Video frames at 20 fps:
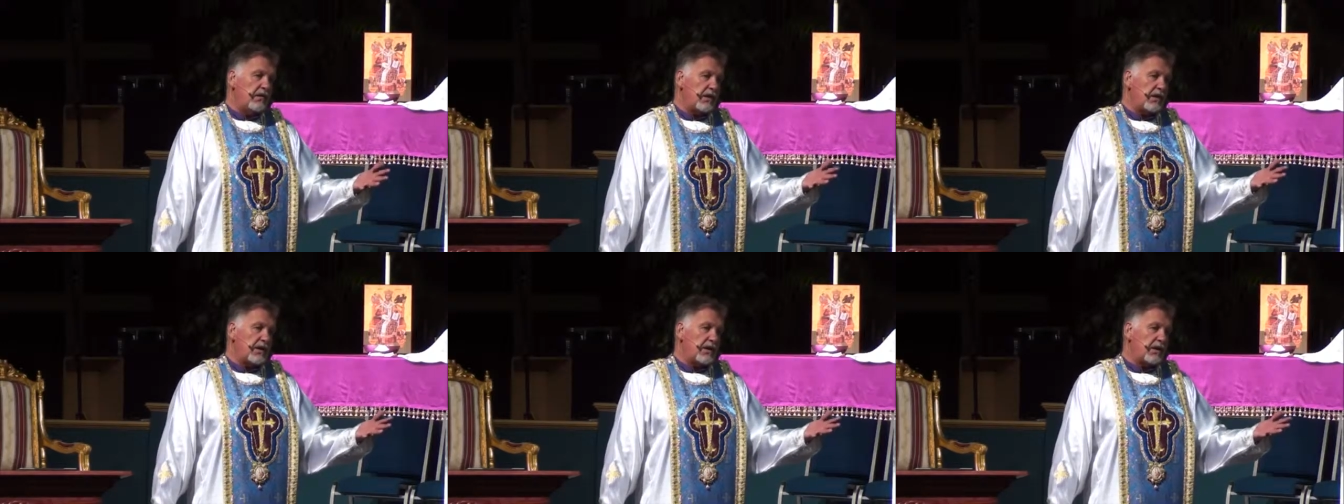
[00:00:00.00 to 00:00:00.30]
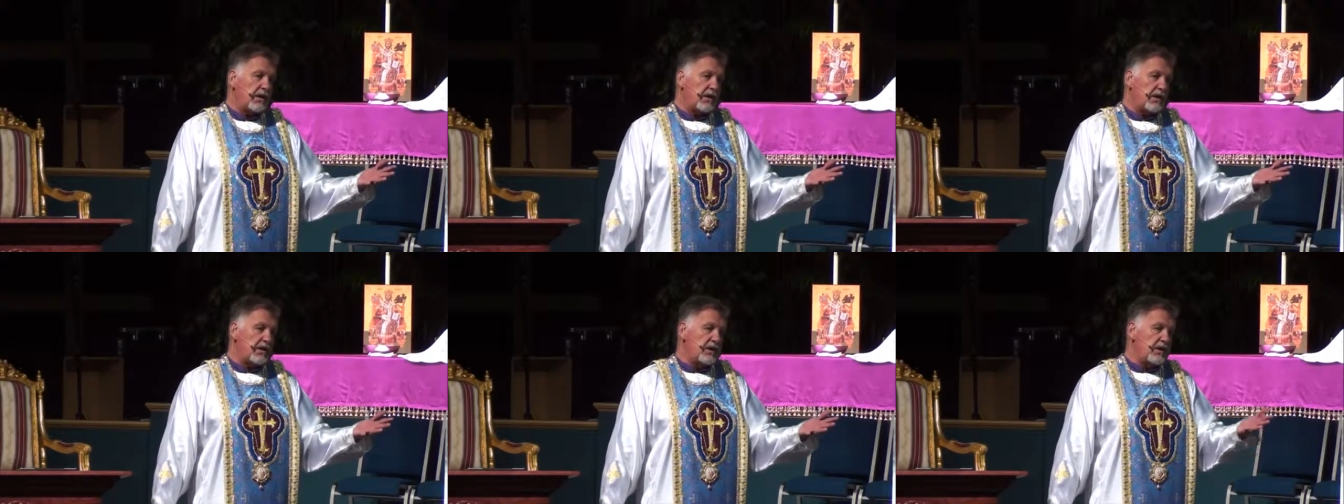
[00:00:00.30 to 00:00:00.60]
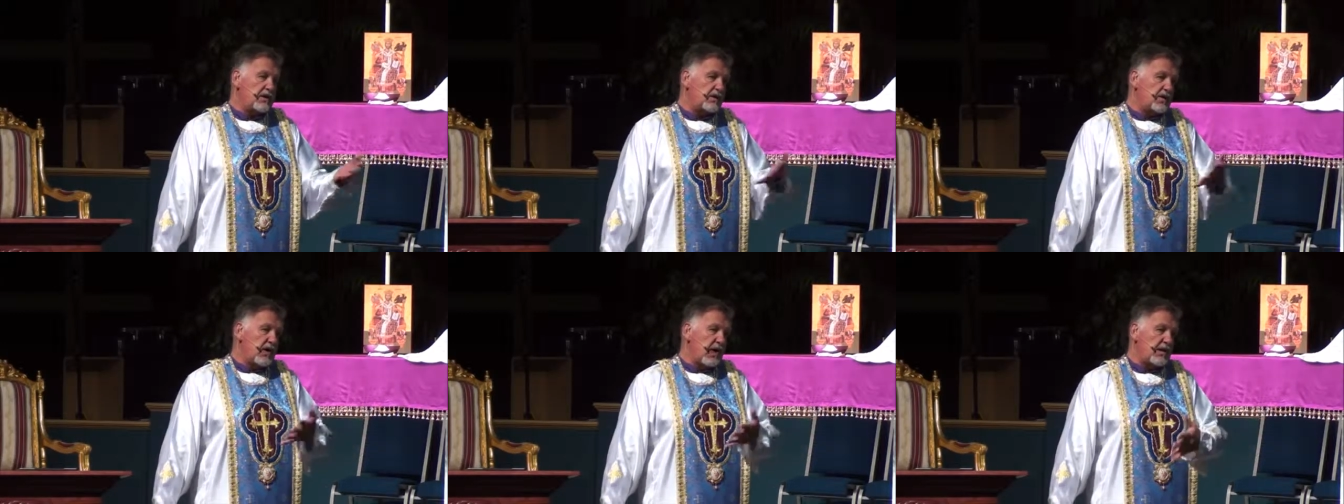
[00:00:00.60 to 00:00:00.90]
in the
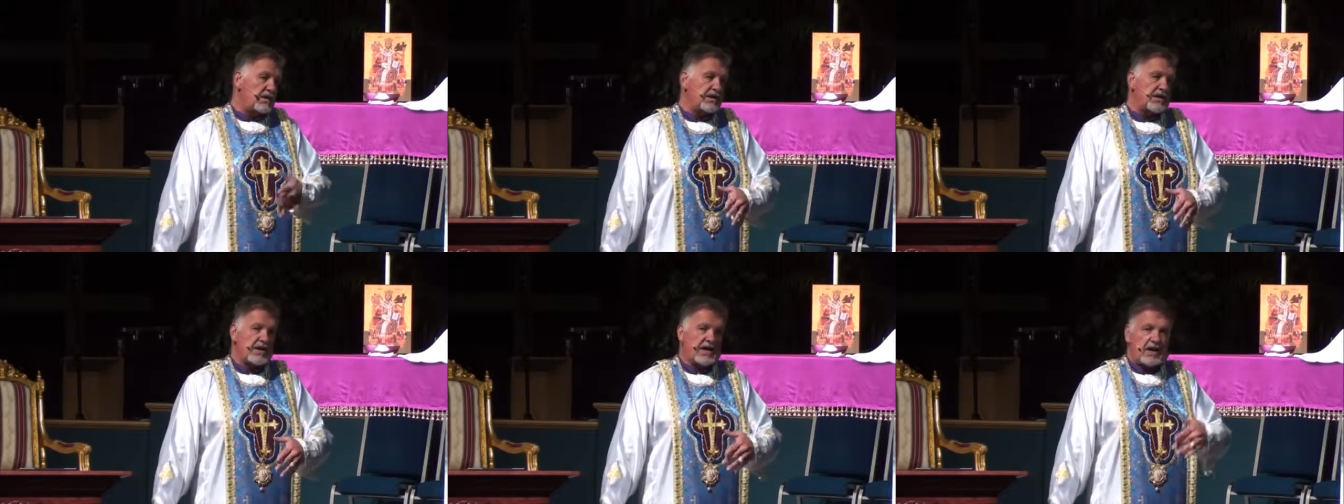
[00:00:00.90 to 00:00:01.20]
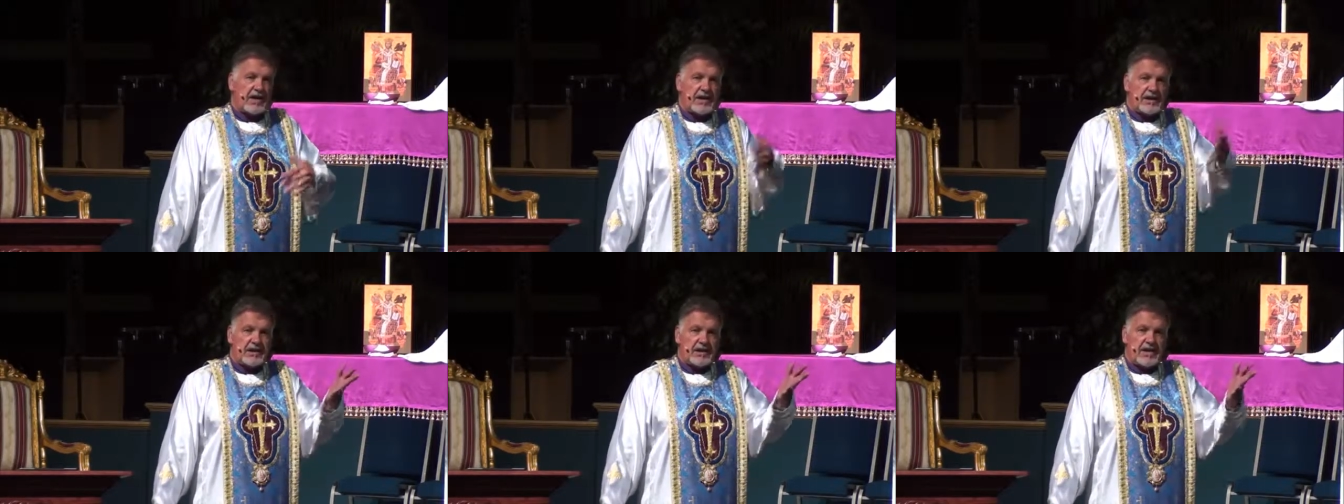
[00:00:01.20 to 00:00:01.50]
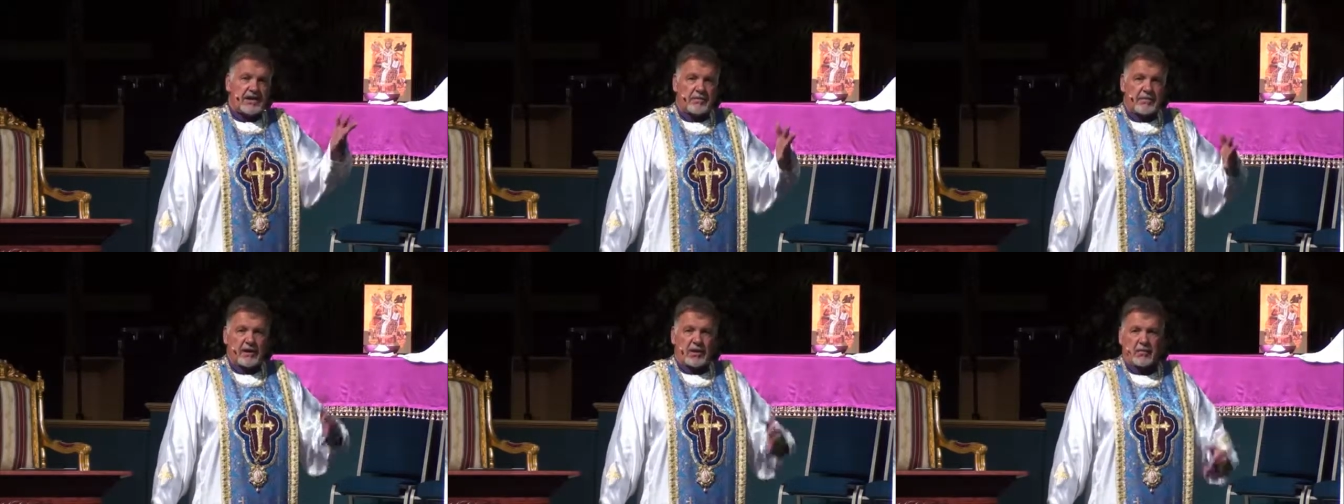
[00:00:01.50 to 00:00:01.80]
condition I was in. I need to
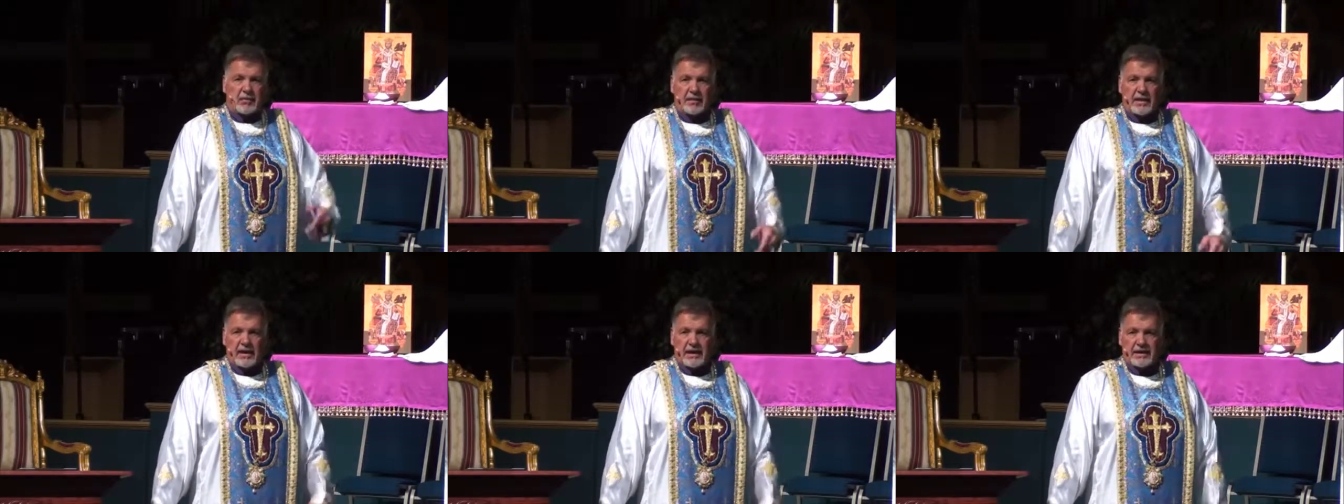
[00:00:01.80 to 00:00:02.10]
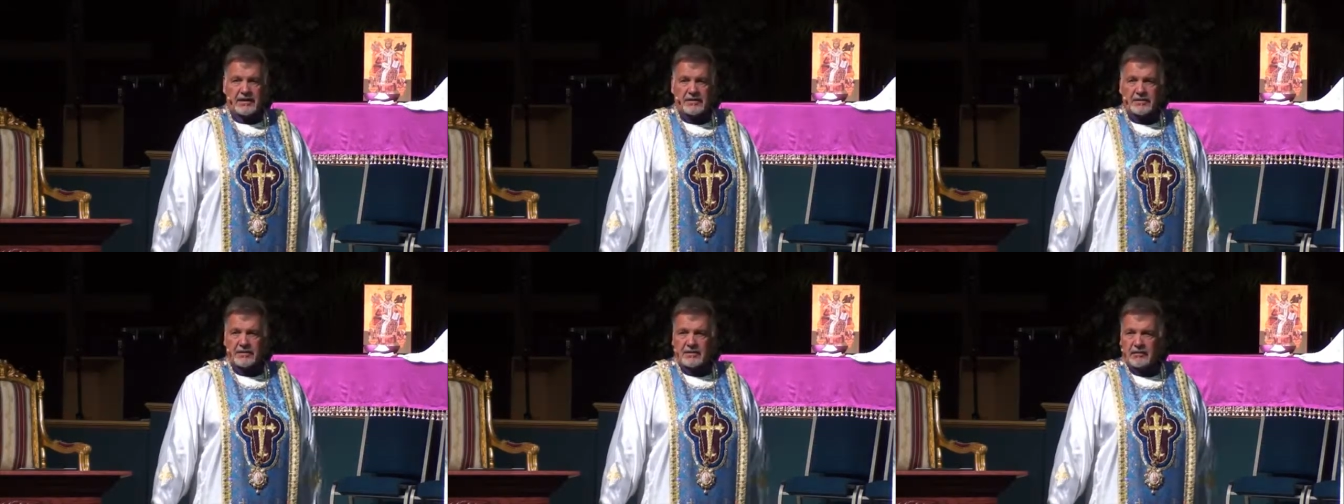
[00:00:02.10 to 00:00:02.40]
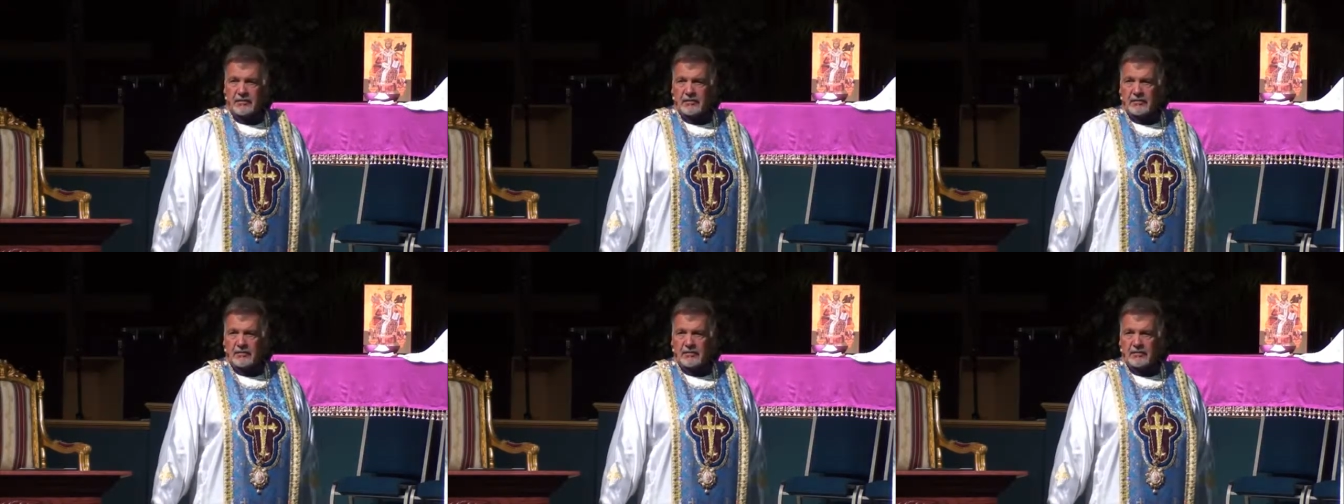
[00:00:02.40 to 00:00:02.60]
get my own place.